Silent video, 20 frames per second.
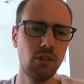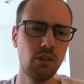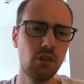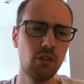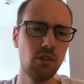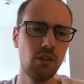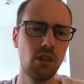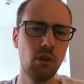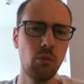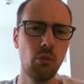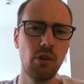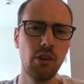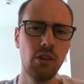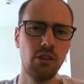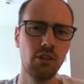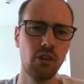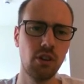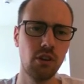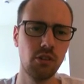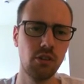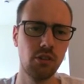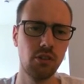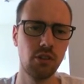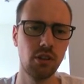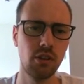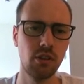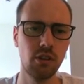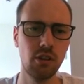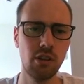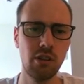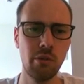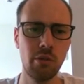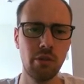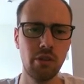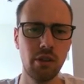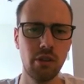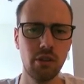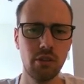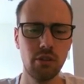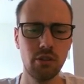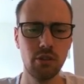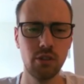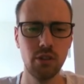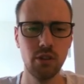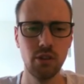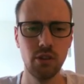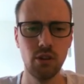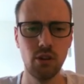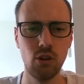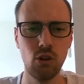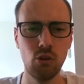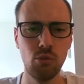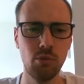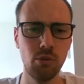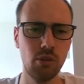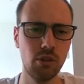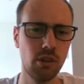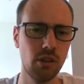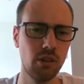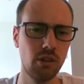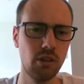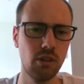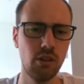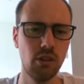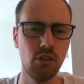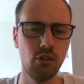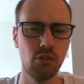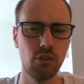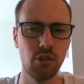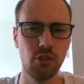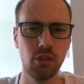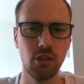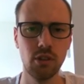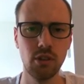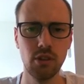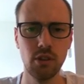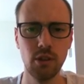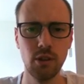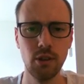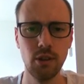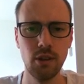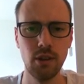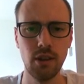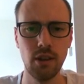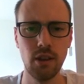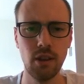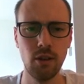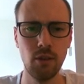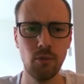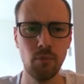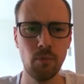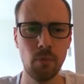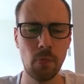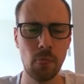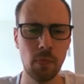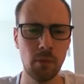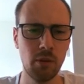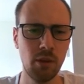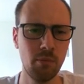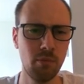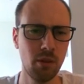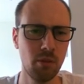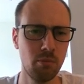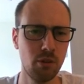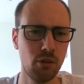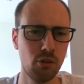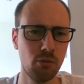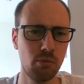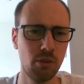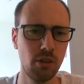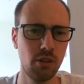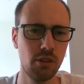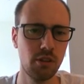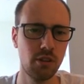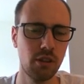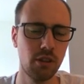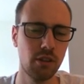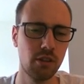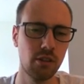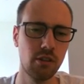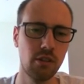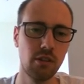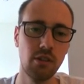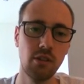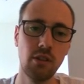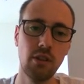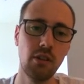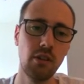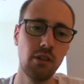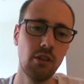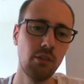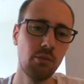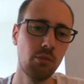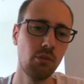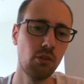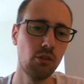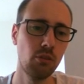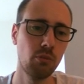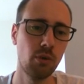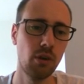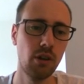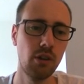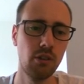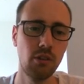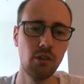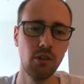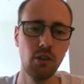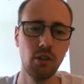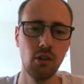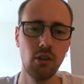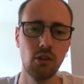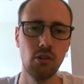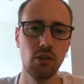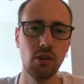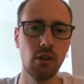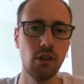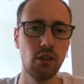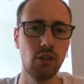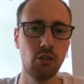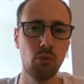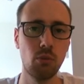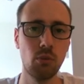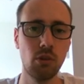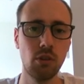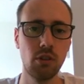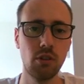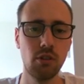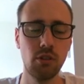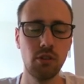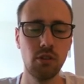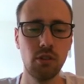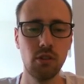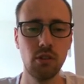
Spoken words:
keep winning chances and keep things open and interesting. But he played bishop e6 here, and at this point white realized what is